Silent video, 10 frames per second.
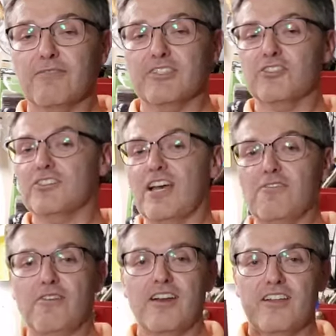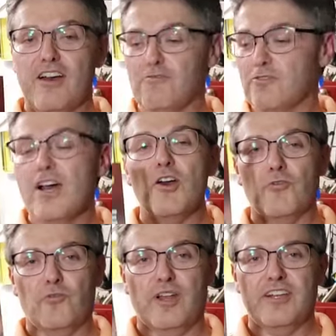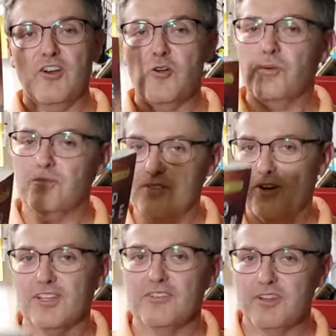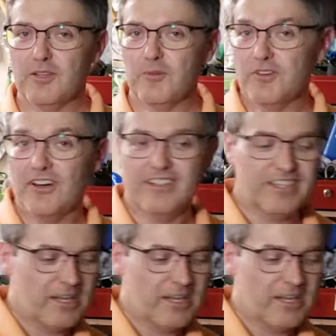adventure sci-fi novel, Red Hope, only available on